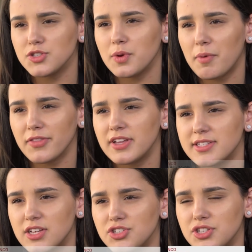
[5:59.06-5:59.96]
So we brought the
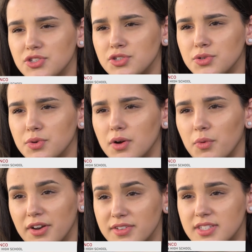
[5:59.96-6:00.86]
attention to
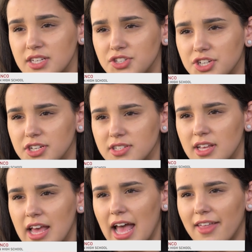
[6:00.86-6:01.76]
one of his
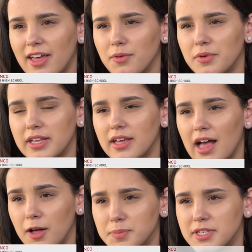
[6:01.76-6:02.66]
teachers and that really
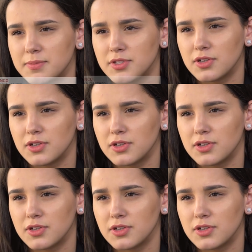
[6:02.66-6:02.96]
helped him